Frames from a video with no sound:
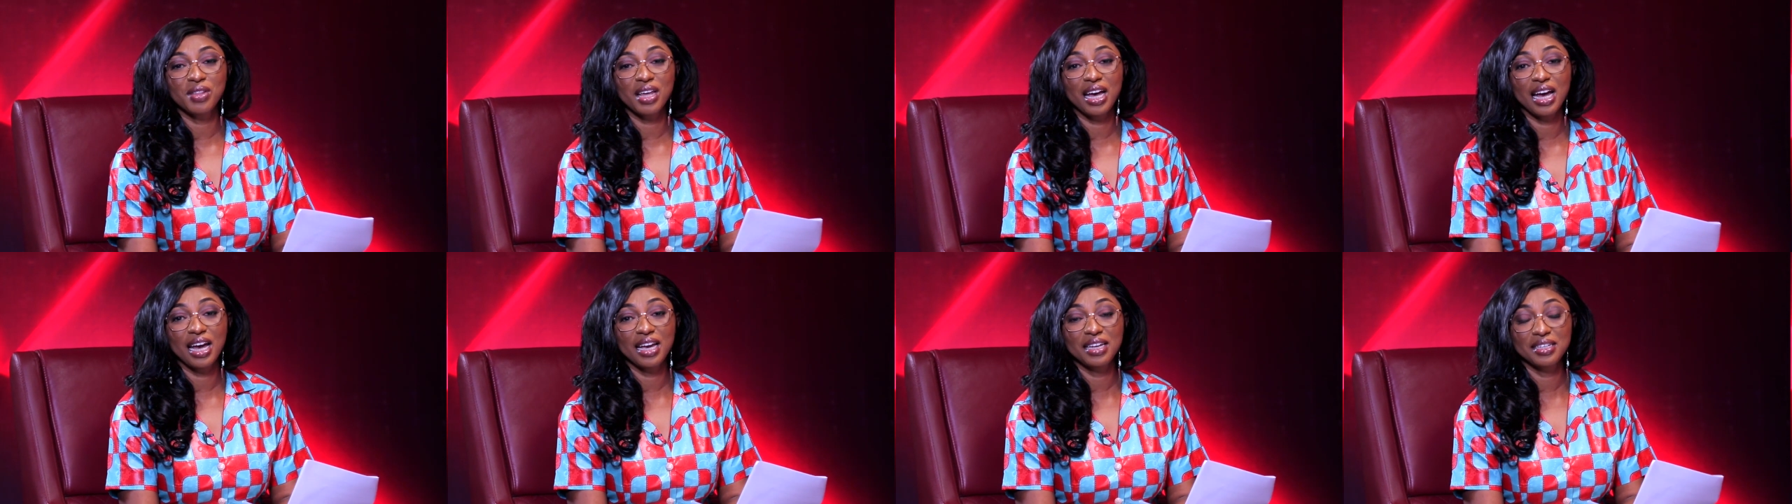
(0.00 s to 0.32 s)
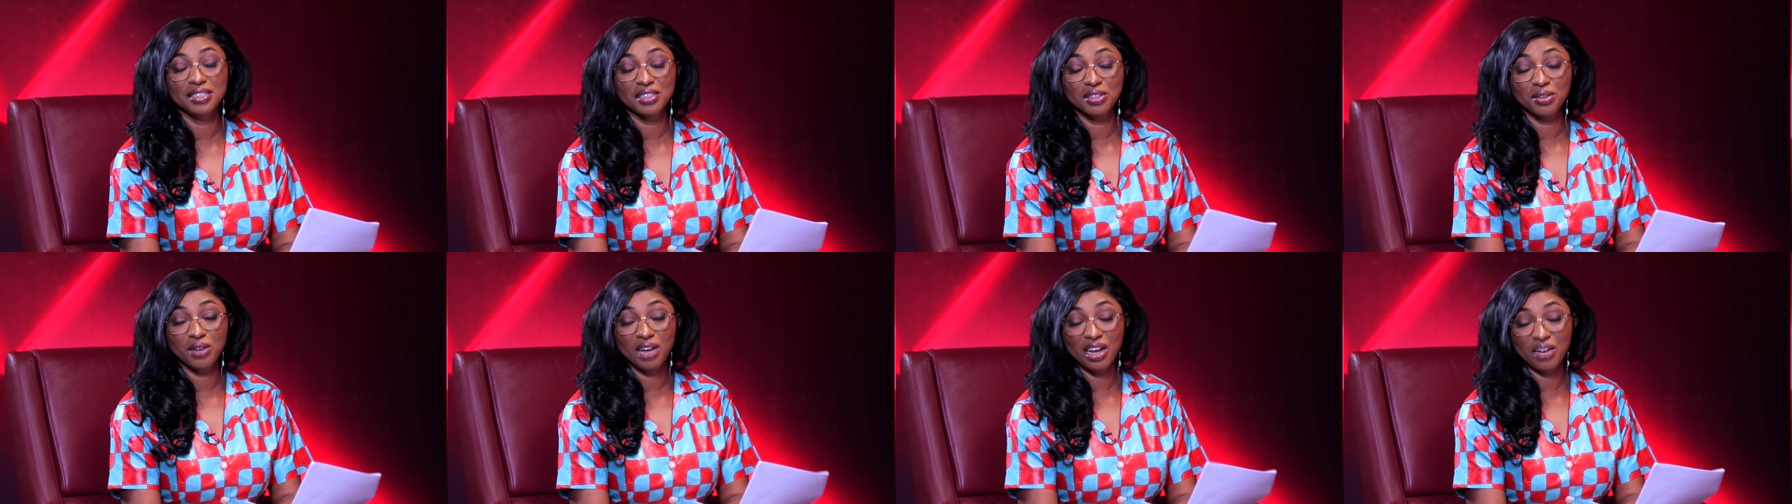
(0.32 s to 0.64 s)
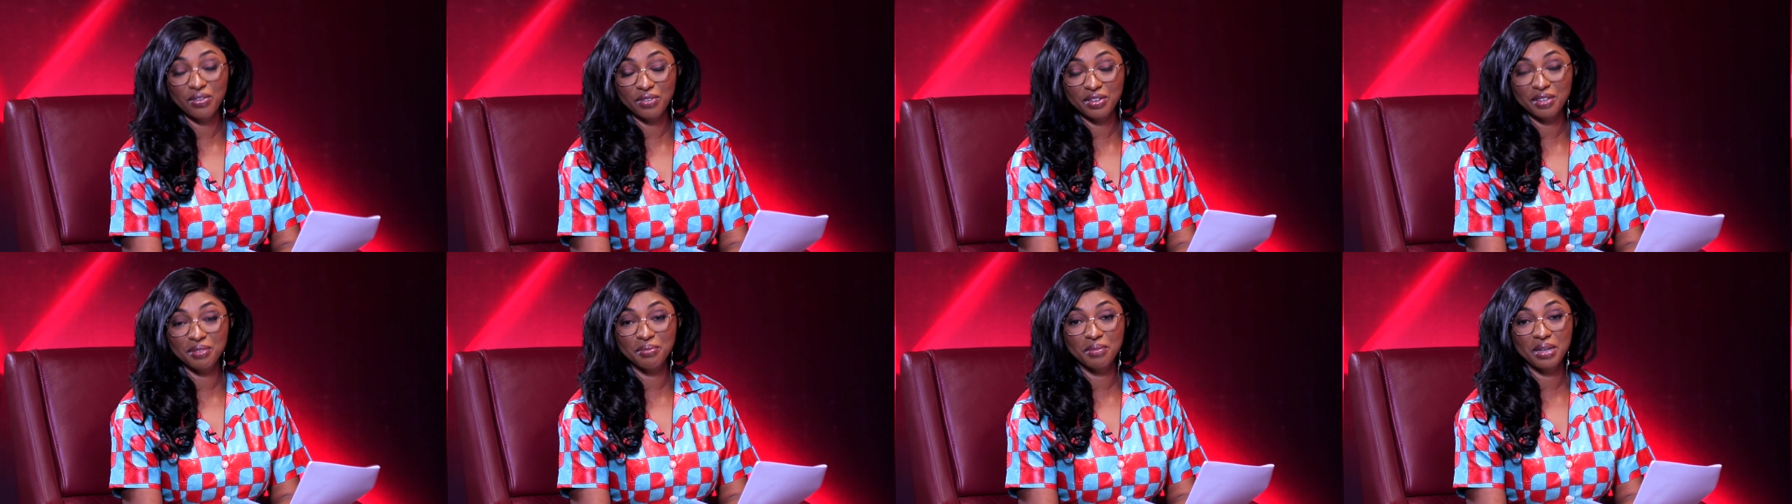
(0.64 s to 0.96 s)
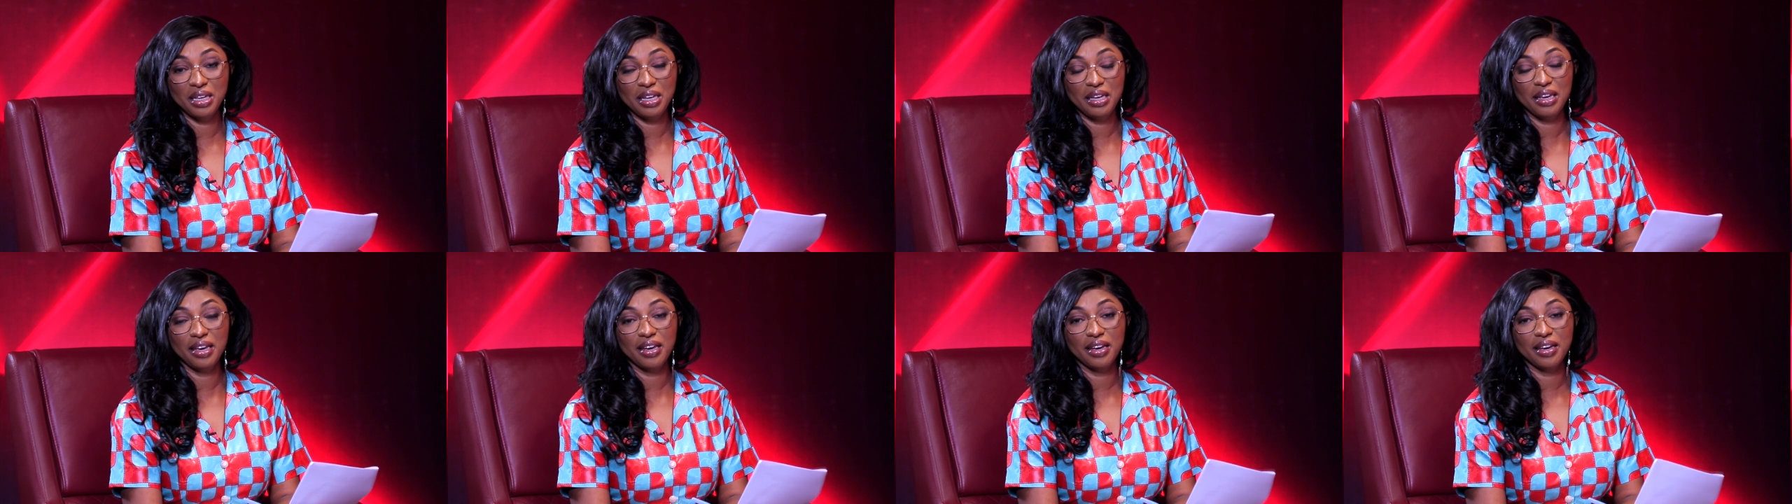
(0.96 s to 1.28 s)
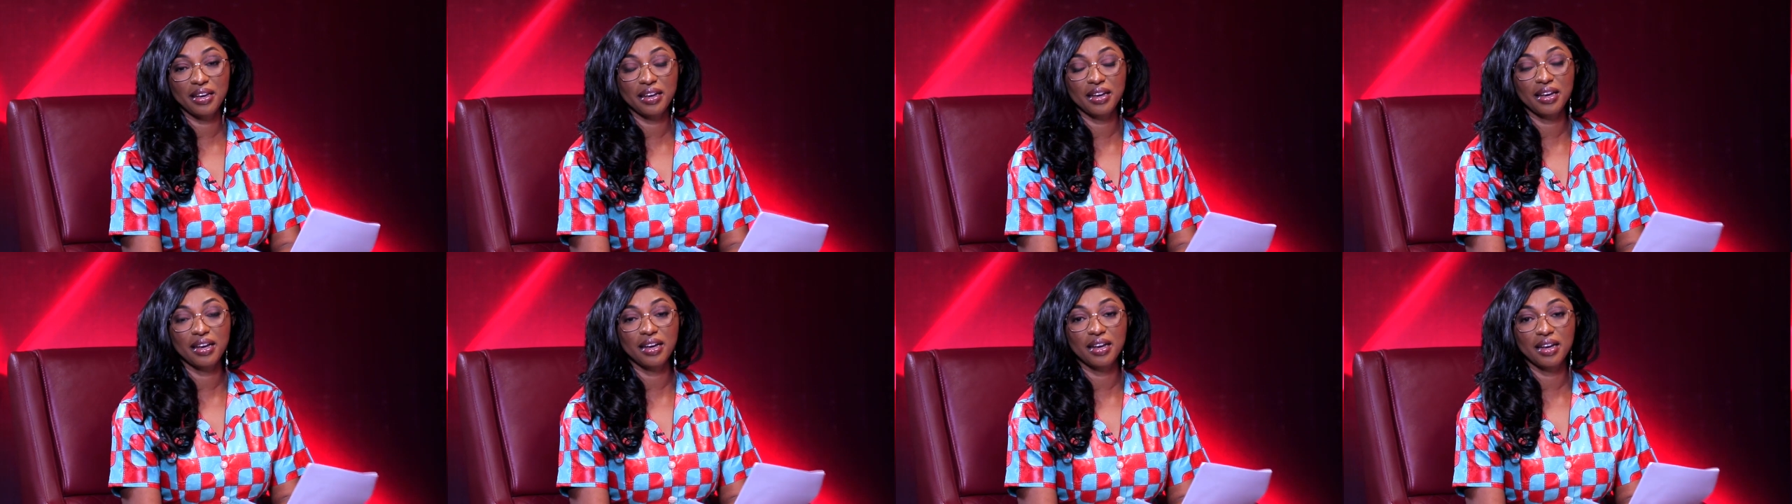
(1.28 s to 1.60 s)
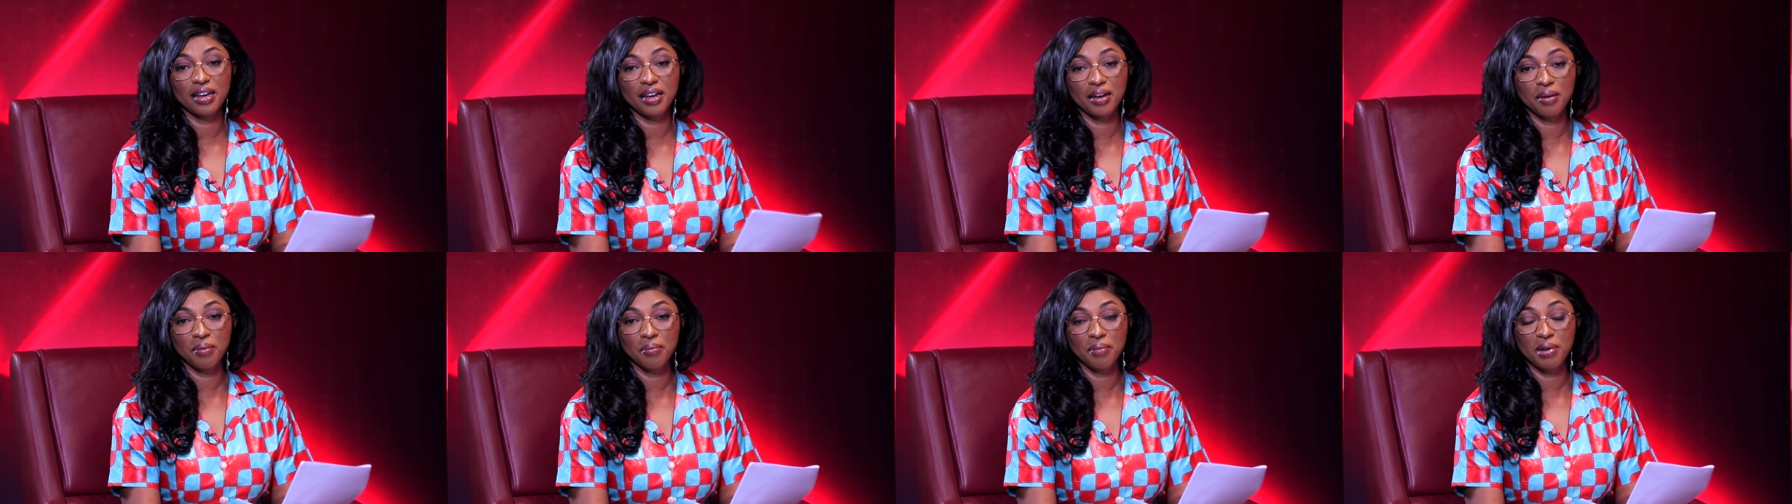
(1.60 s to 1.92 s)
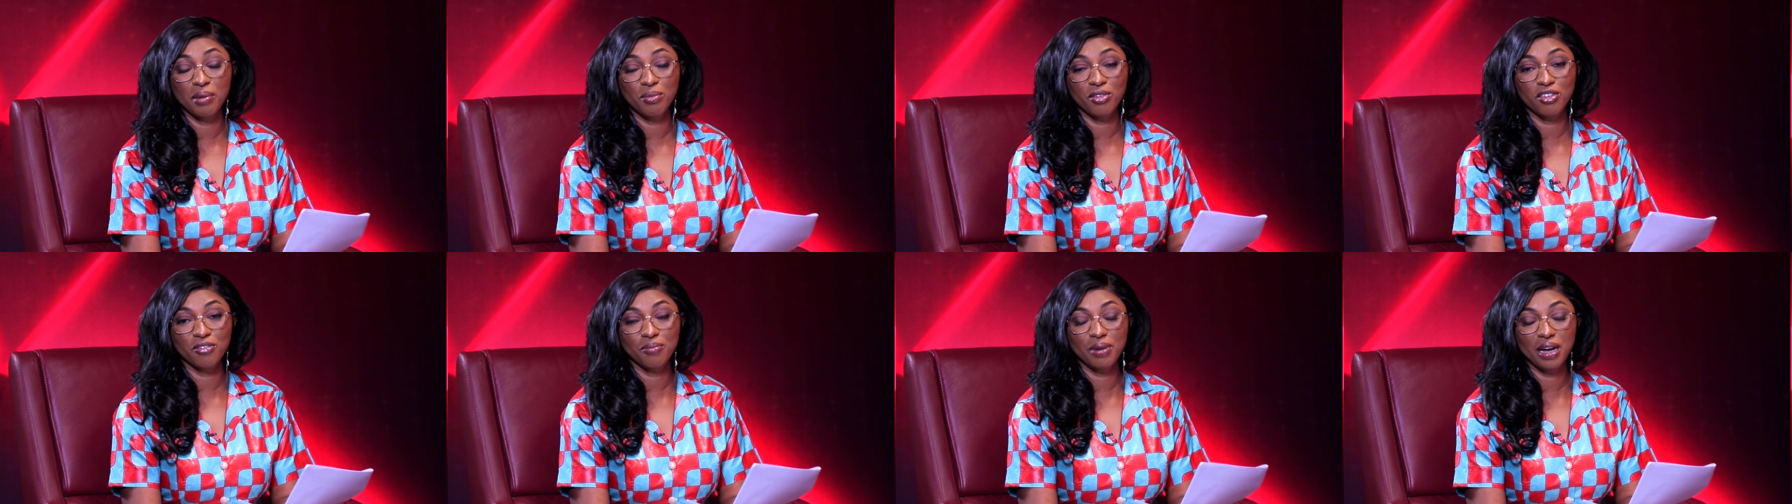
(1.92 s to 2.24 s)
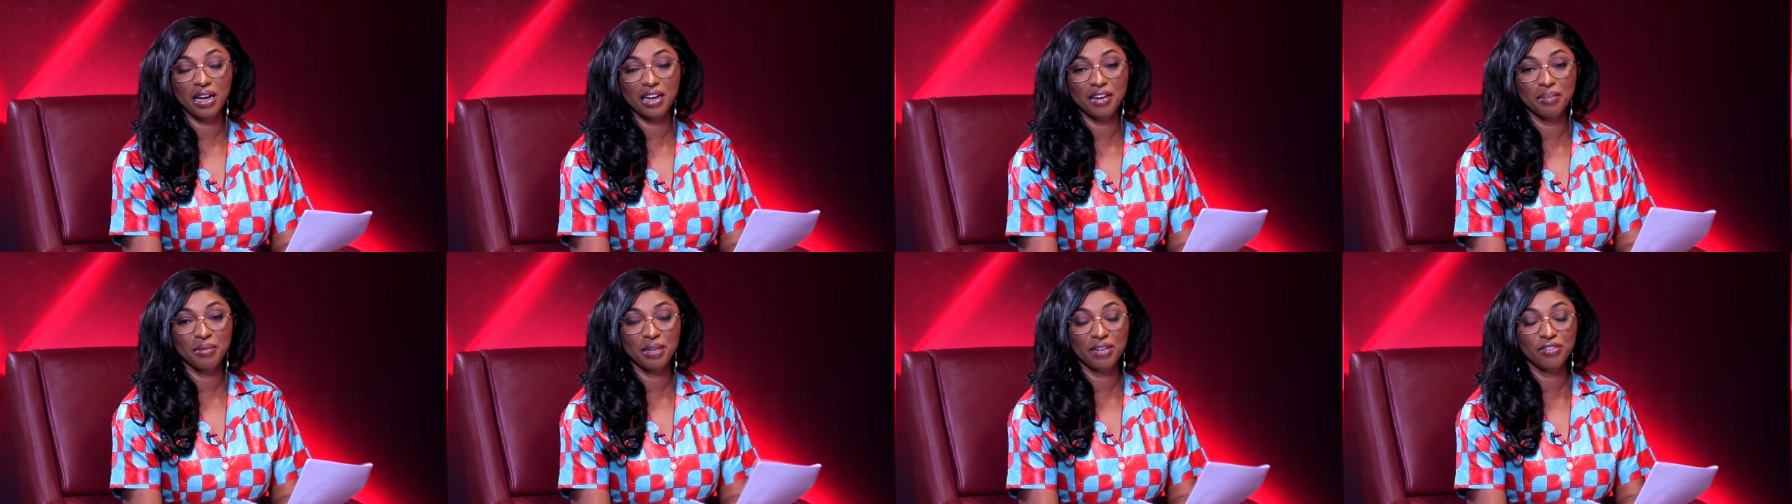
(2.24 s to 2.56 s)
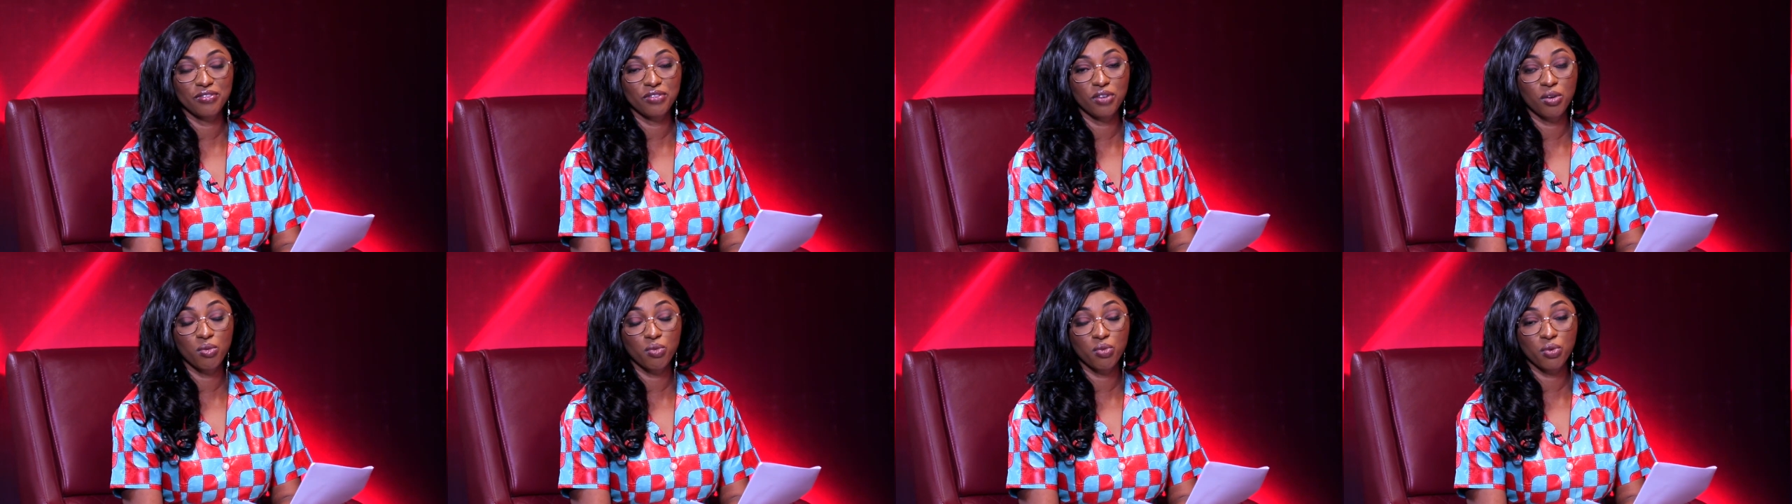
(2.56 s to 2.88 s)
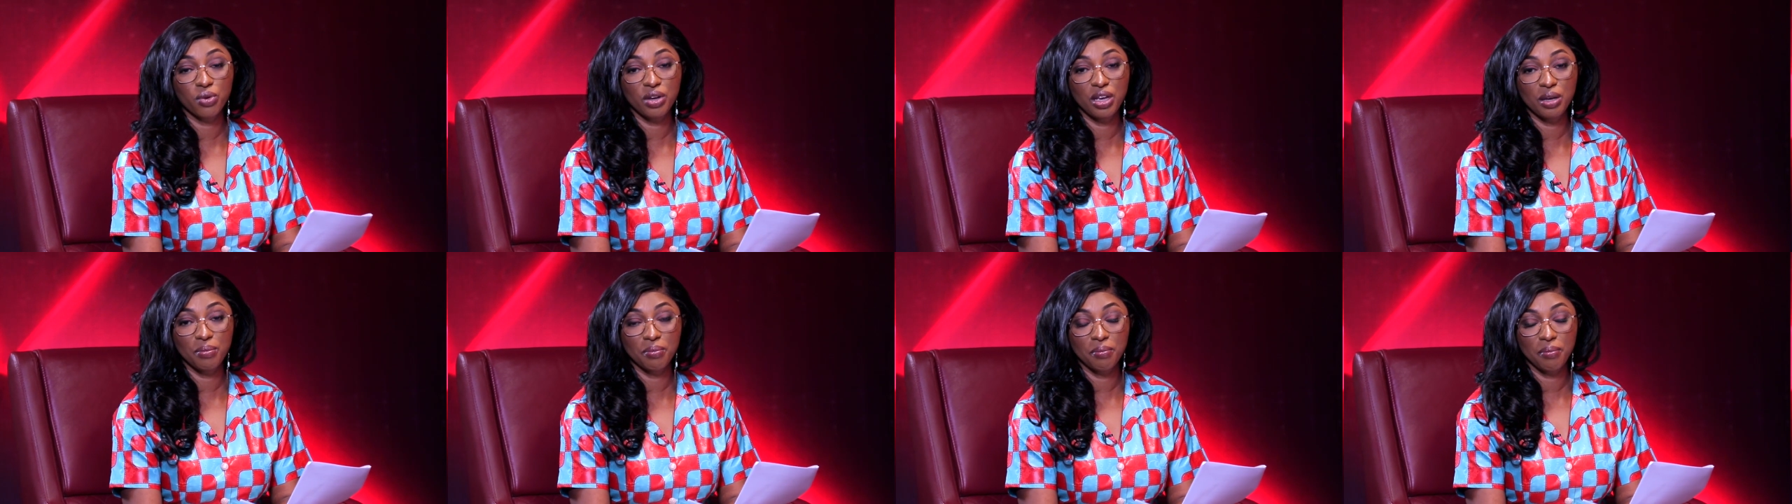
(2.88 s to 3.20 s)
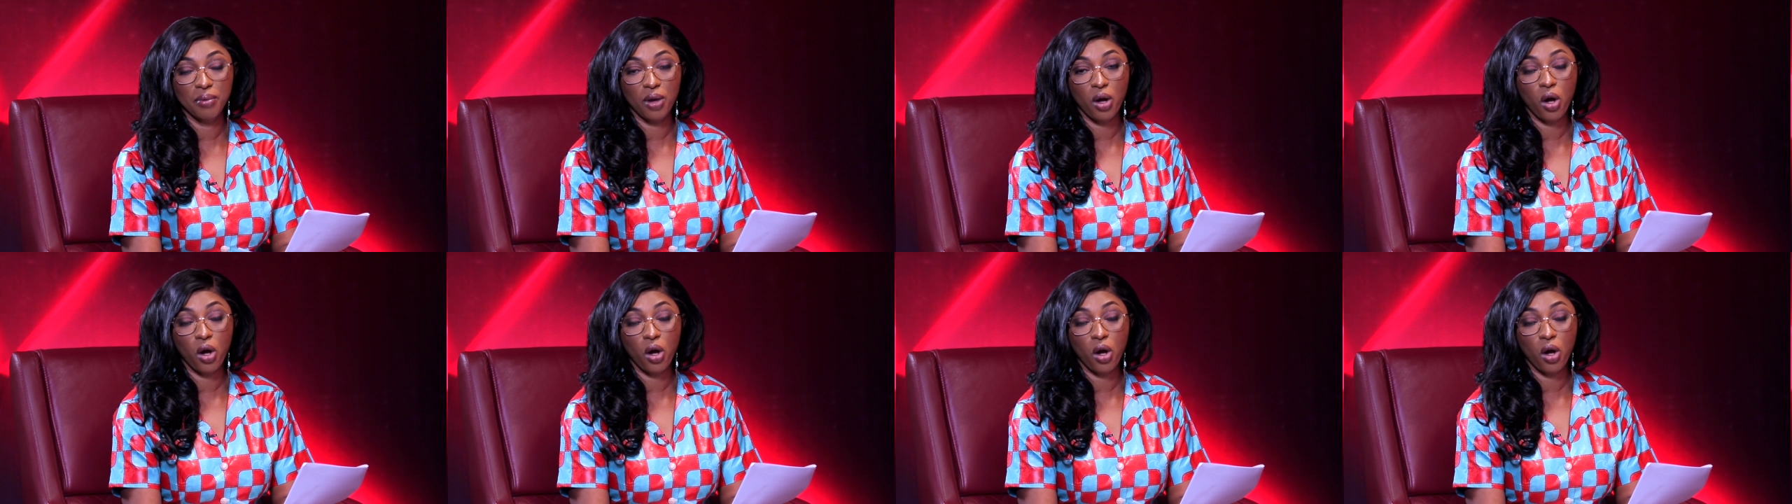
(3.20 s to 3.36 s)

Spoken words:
I still have with me here Member of Parliament for Buim